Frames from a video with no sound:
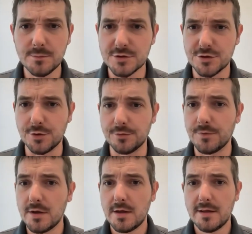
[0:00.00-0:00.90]
me show you
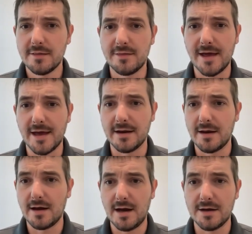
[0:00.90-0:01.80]

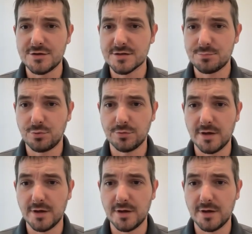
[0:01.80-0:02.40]
that I just pulled